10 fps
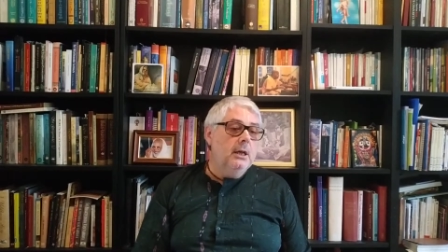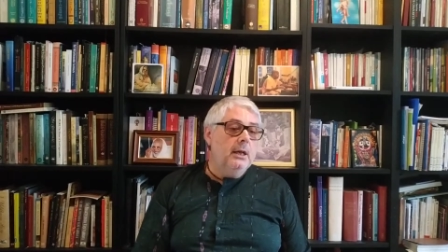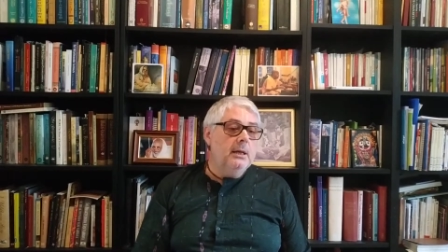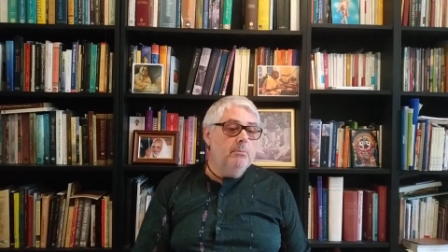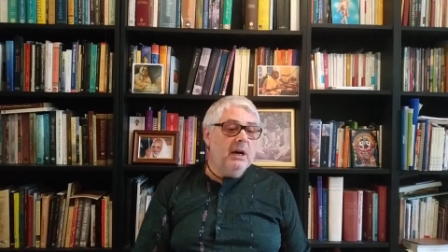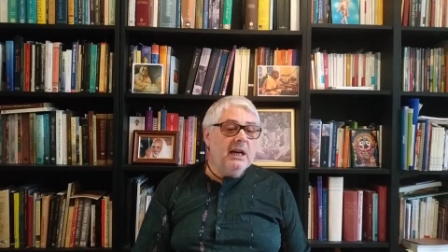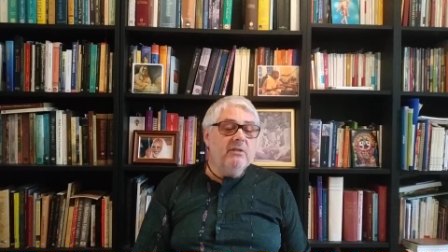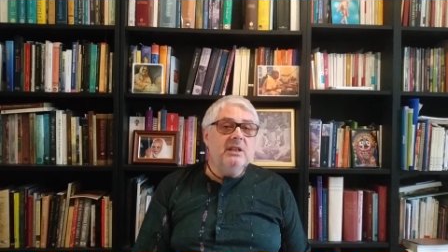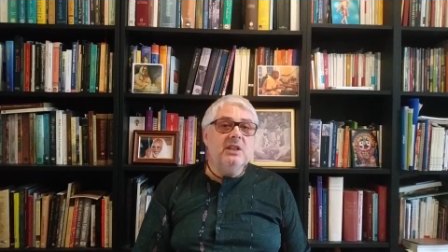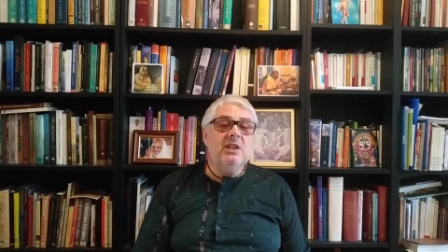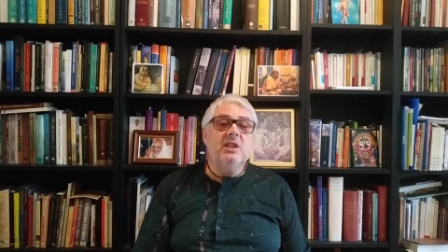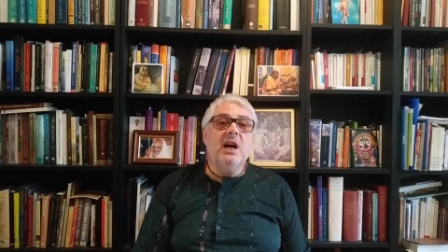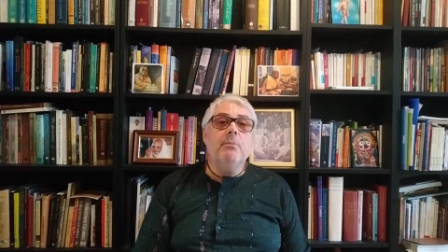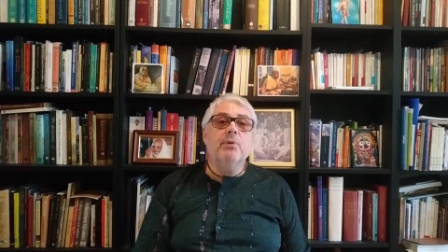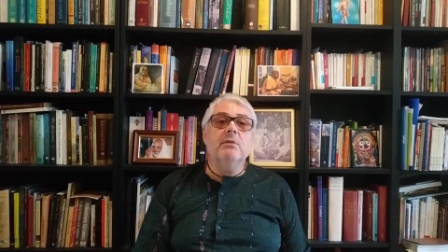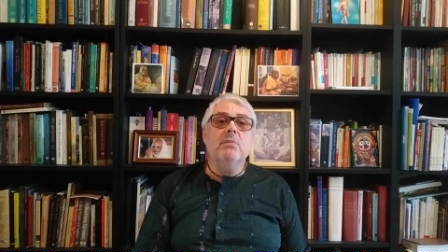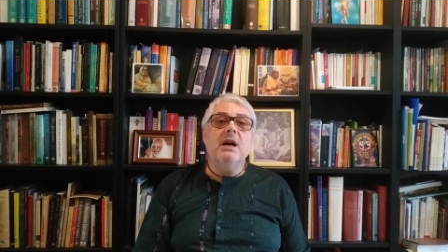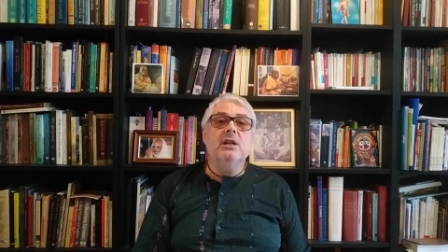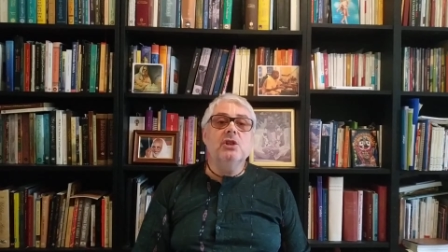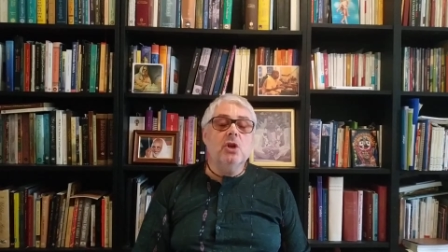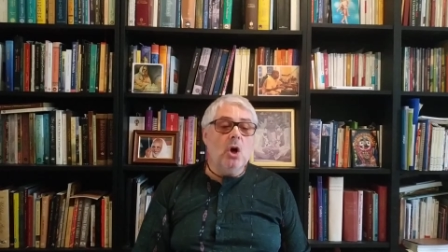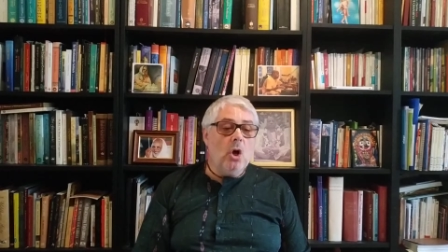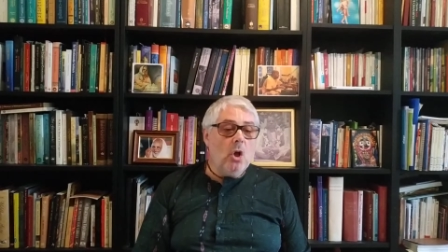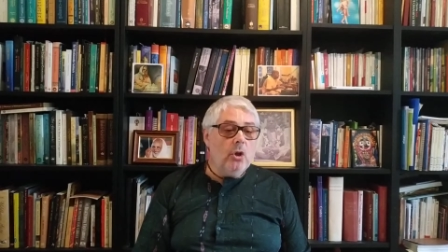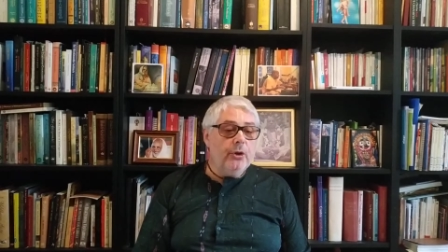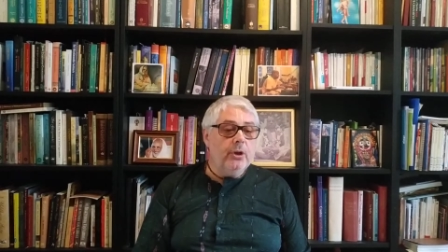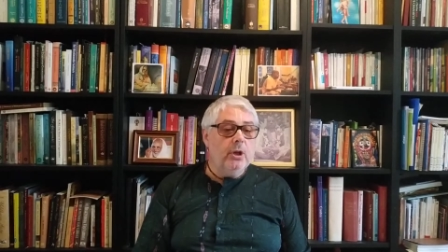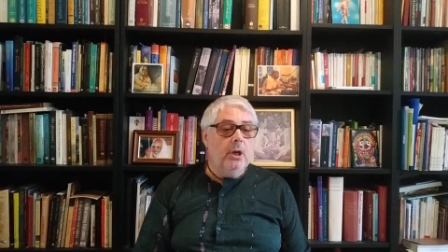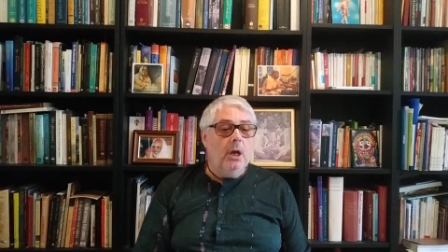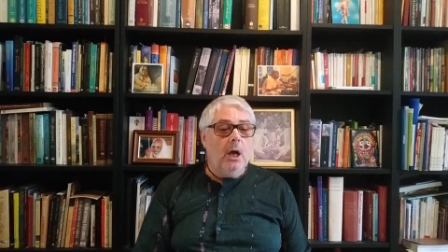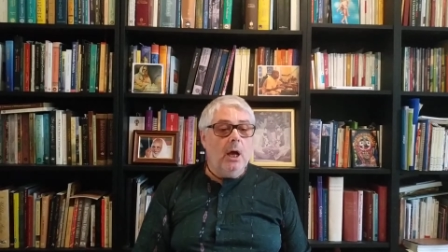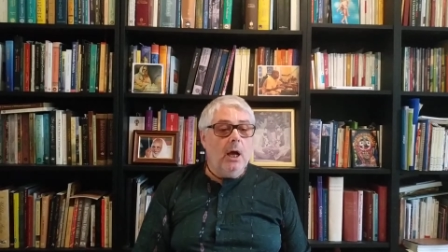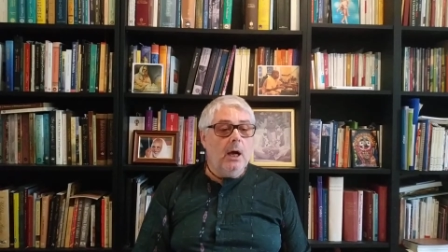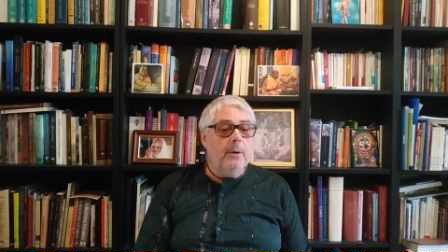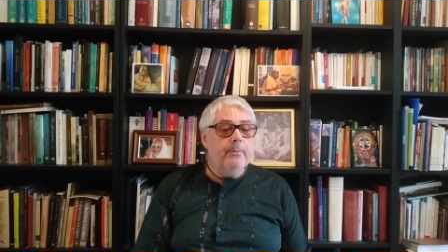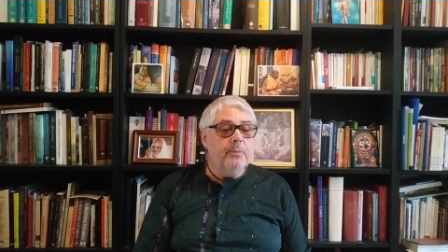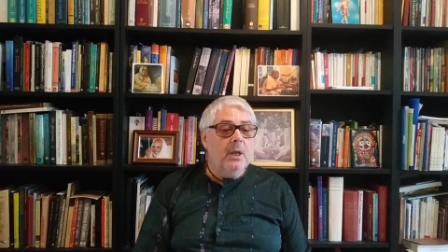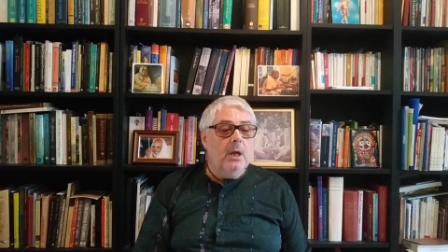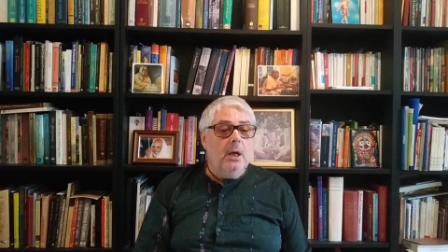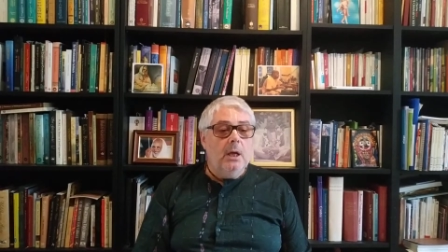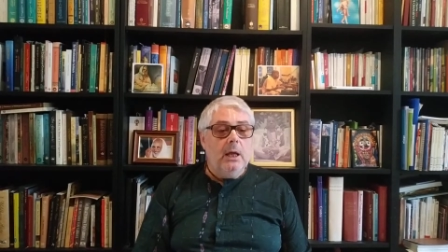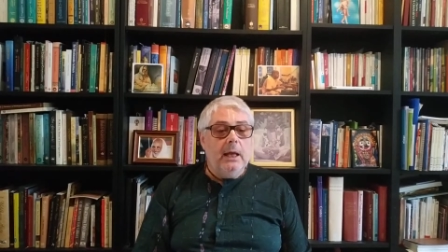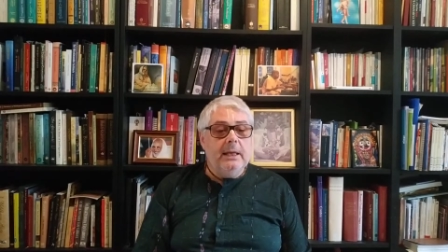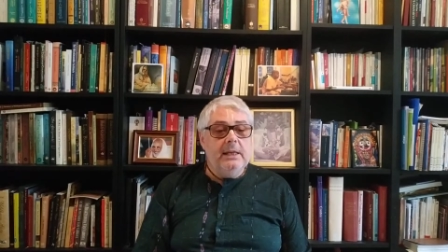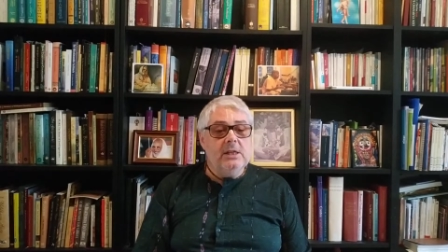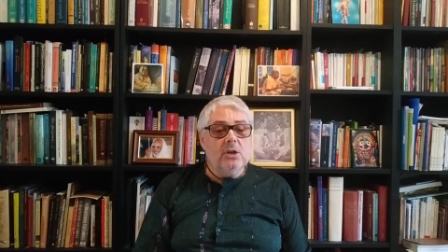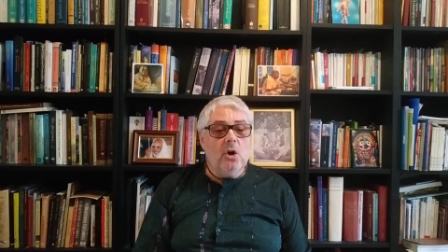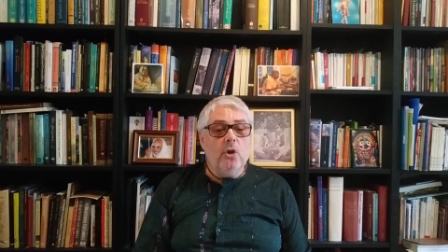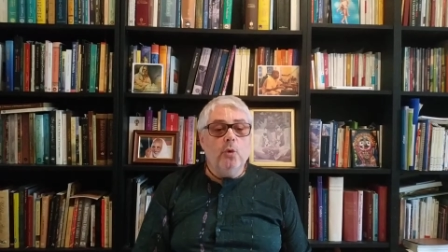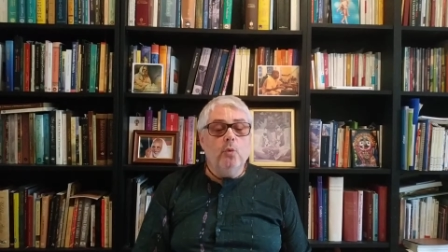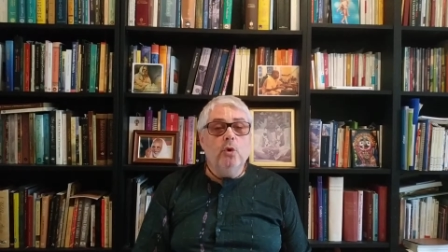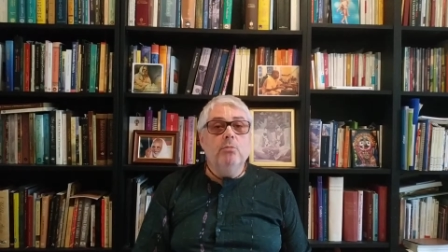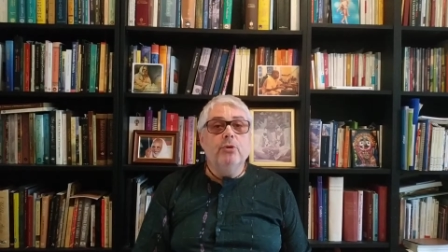In Bhagavad Gita, Brahman is called um, he's called the womb,